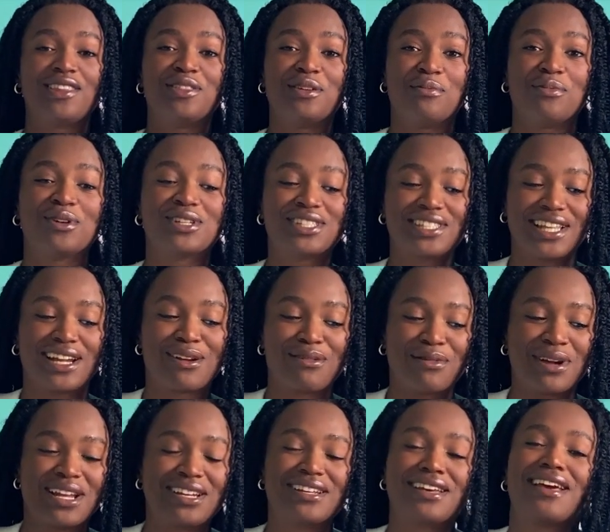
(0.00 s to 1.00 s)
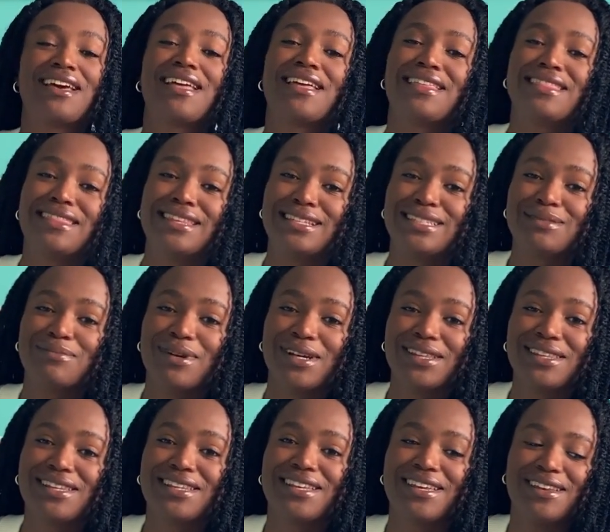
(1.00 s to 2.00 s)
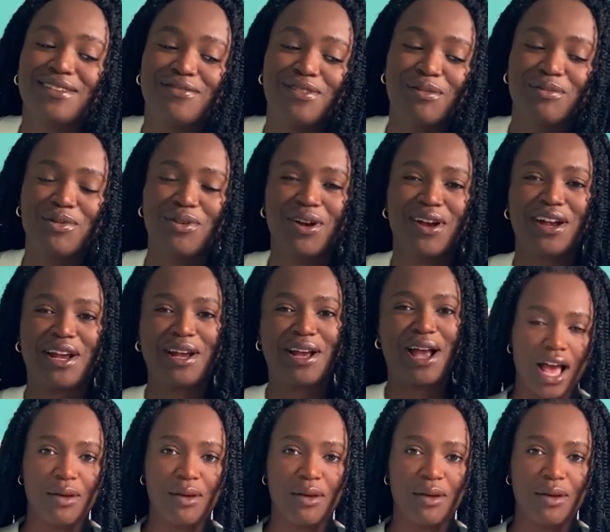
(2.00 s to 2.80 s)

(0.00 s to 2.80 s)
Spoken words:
the books that I read this month in February.